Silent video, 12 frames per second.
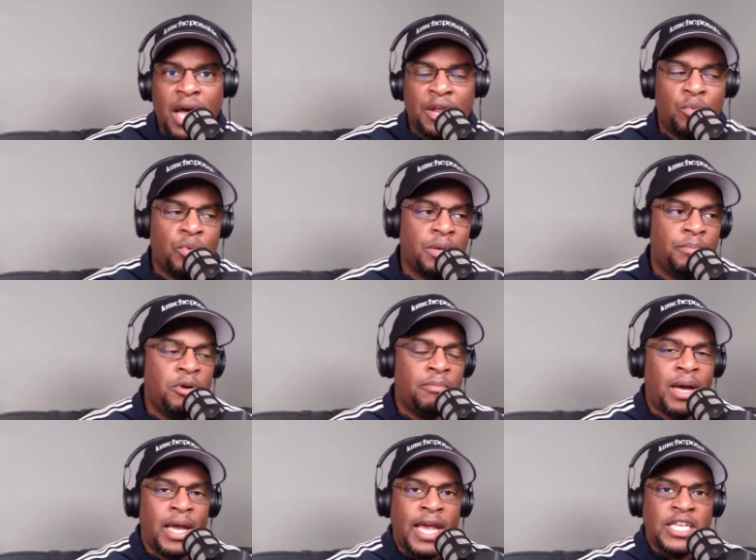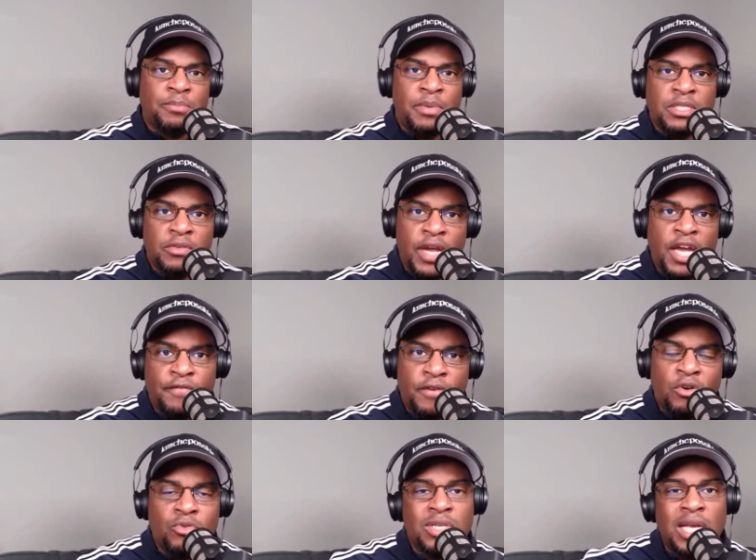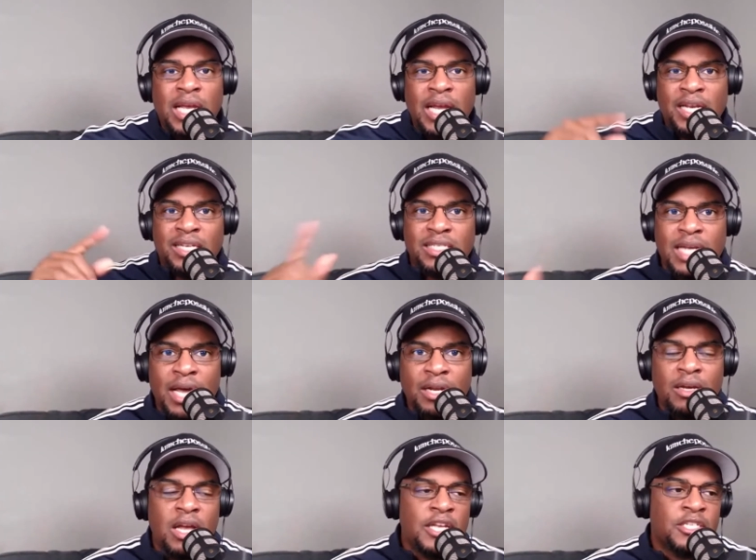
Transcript: I don't want to put my expensive headphones in the sauna,